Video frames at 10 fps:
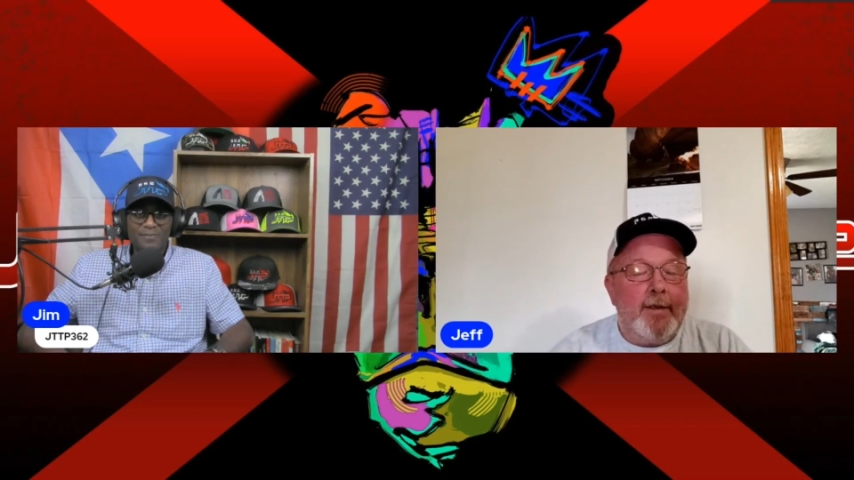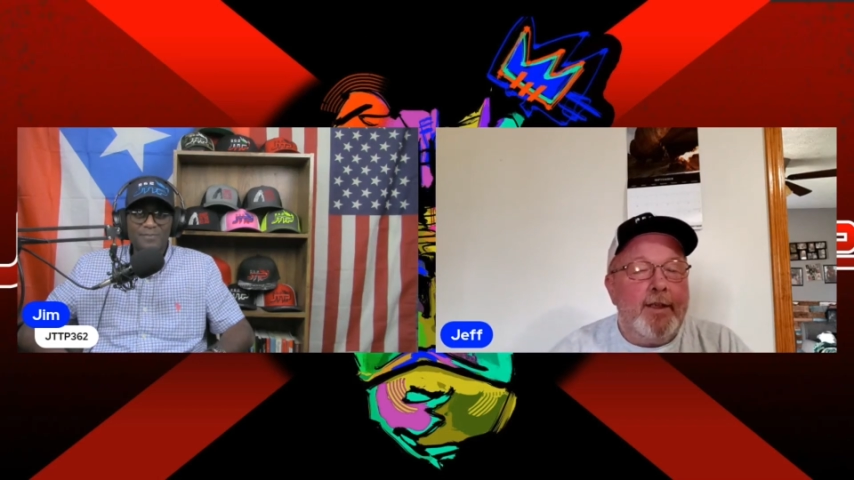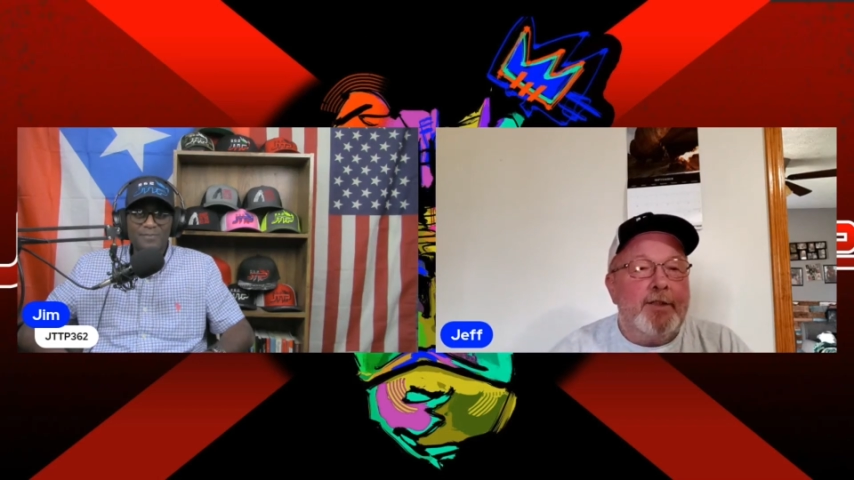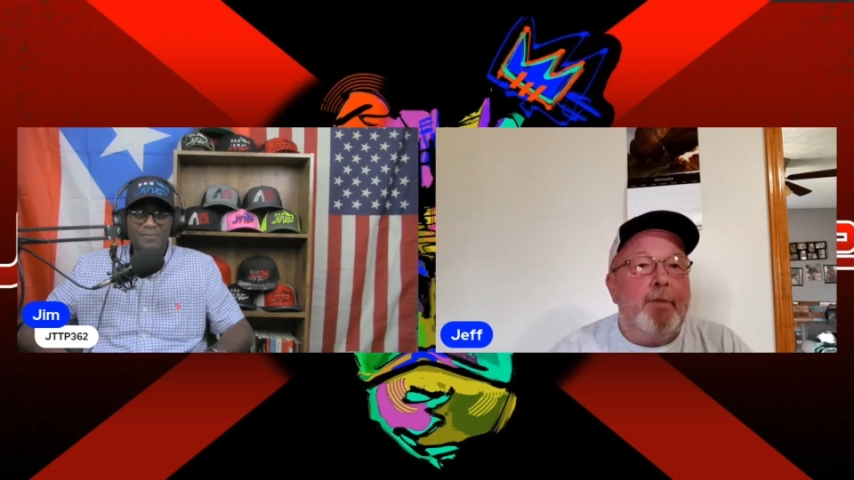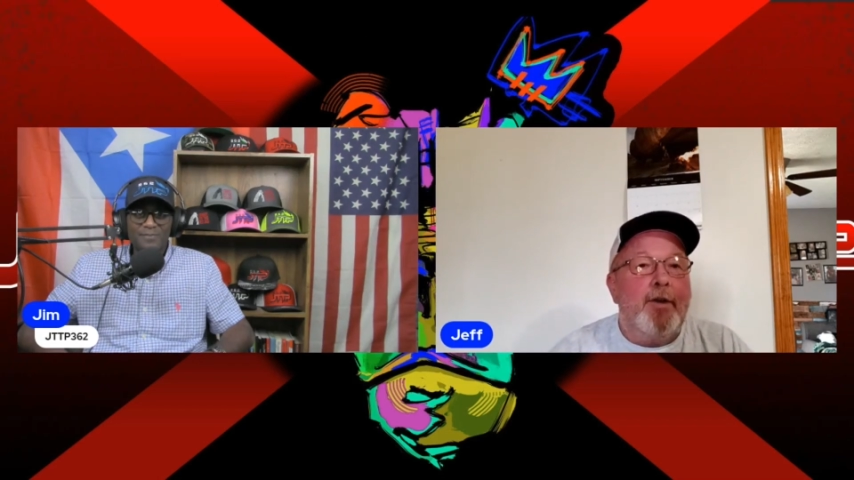
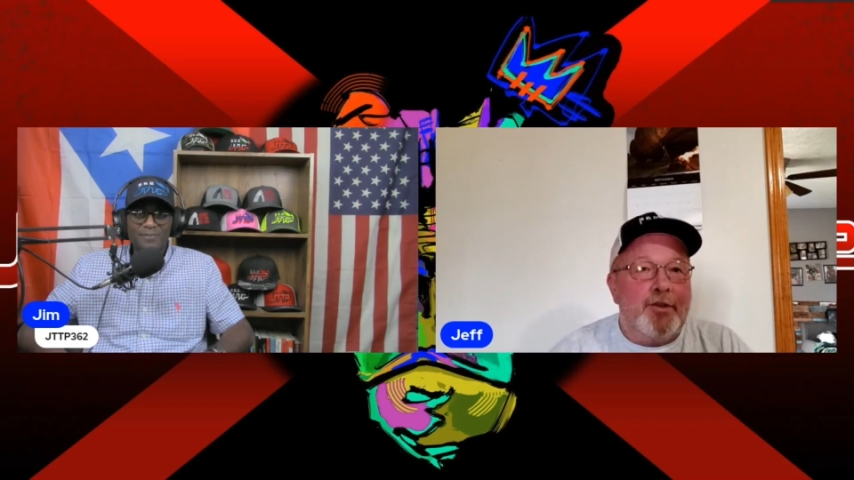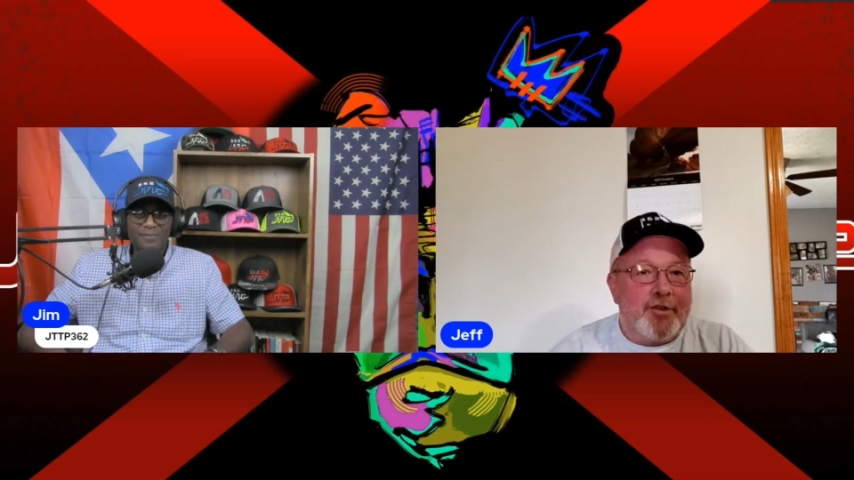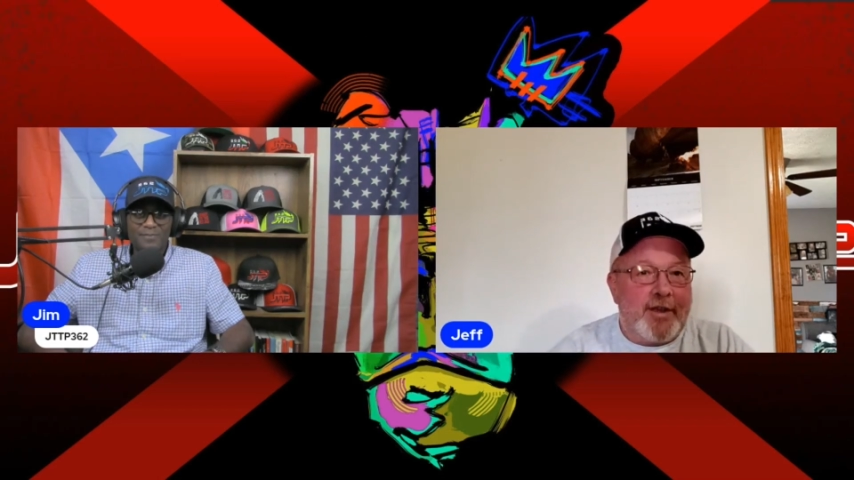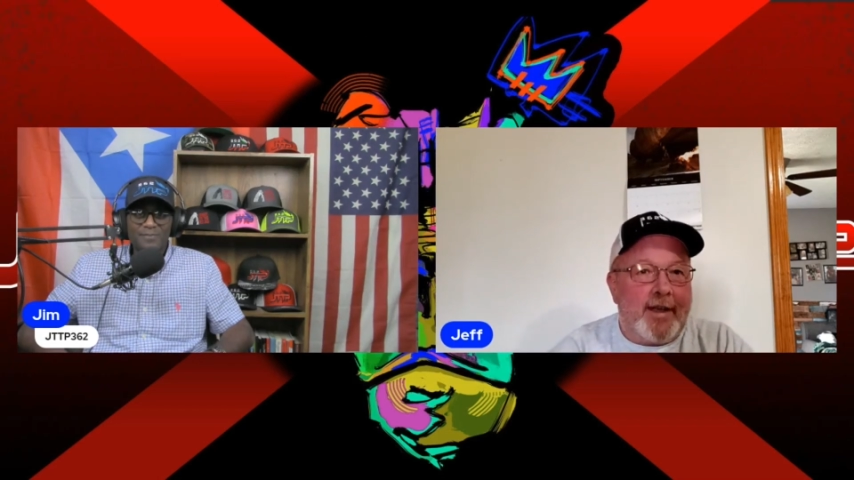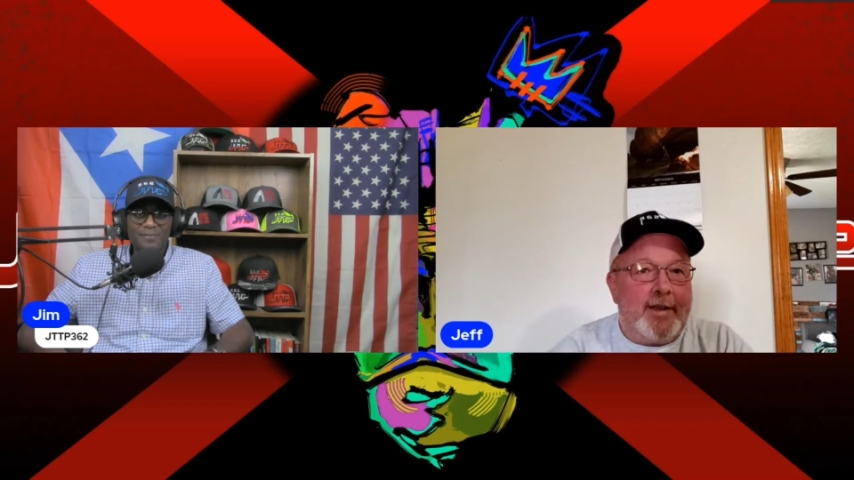his mother's
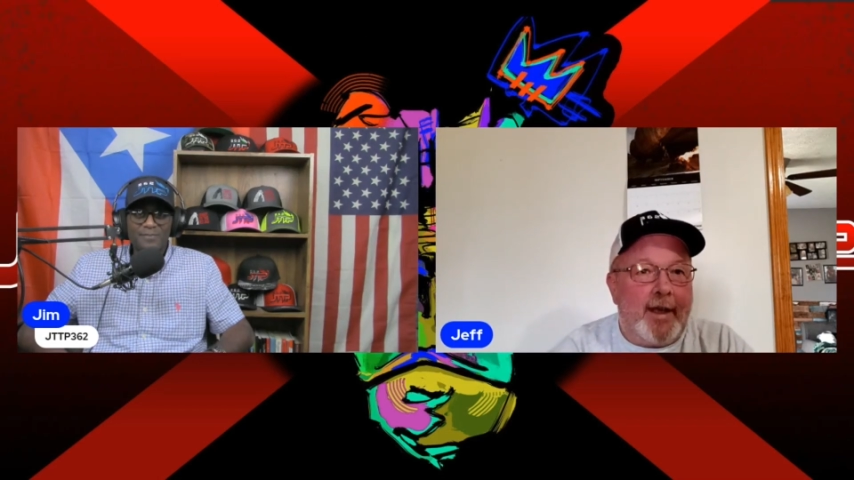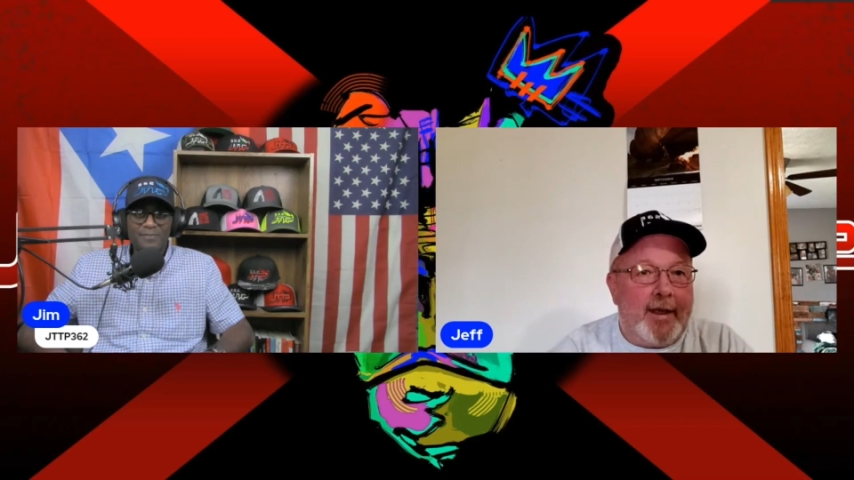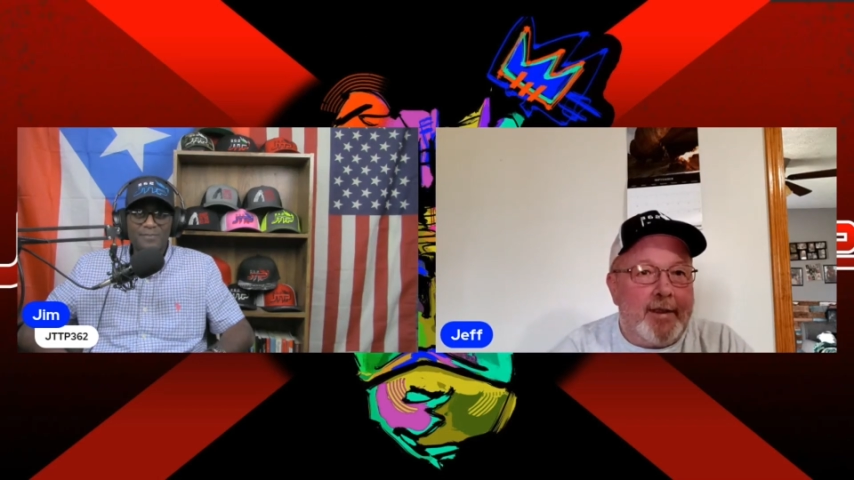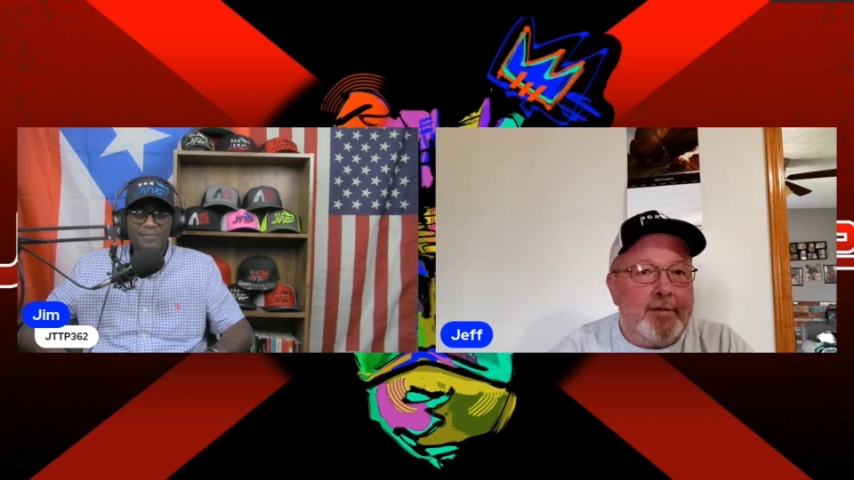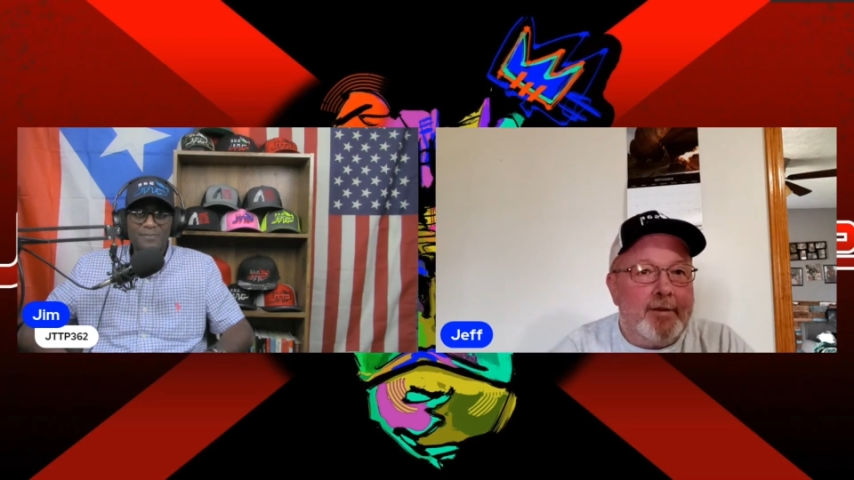
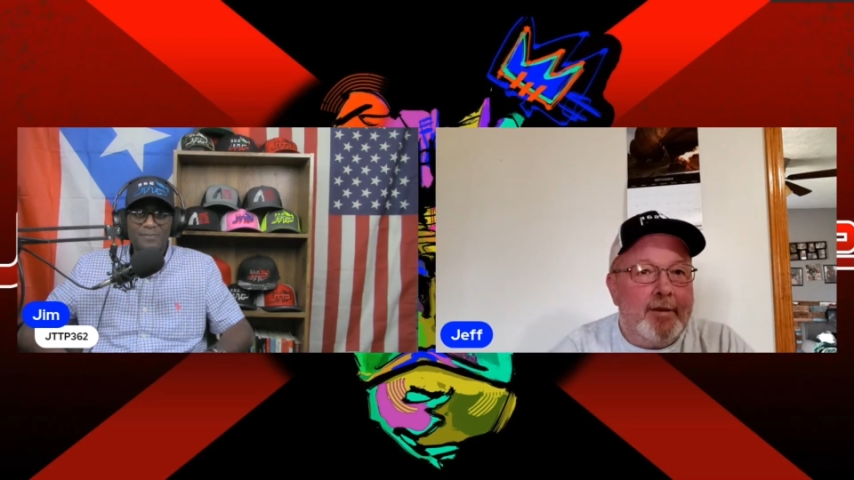sideline,